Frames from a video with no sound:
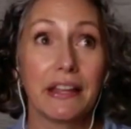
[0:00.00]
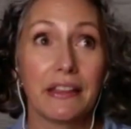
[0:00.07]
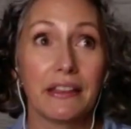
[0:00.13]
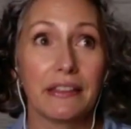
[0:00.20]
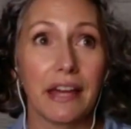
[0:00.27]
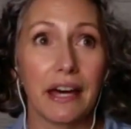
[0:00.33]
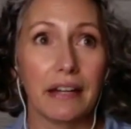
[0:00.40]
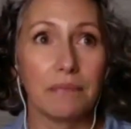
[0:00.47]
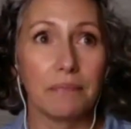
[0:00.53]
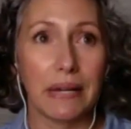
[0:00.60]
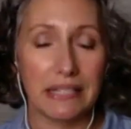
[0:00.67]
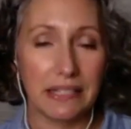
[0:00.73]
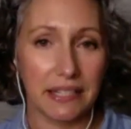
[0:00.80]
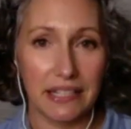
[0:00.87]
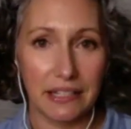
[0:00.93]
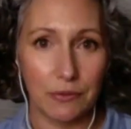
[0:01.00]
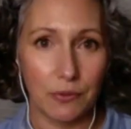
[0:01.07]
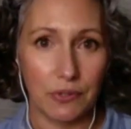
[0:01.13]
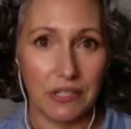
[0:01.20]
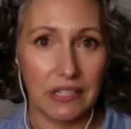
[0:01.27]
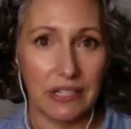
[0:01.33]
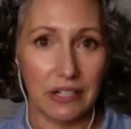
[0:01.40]
that my skin
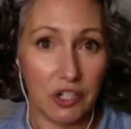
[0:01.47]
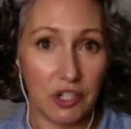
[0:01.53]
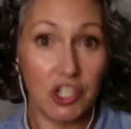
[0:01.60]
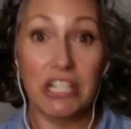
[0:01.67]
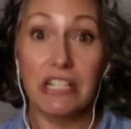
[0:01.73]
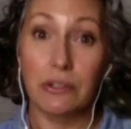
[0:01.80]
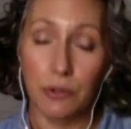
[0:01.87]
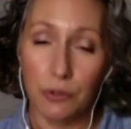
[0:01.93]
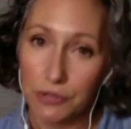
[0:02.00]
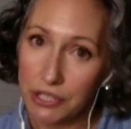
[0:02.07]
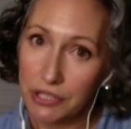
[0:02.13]
was a shield,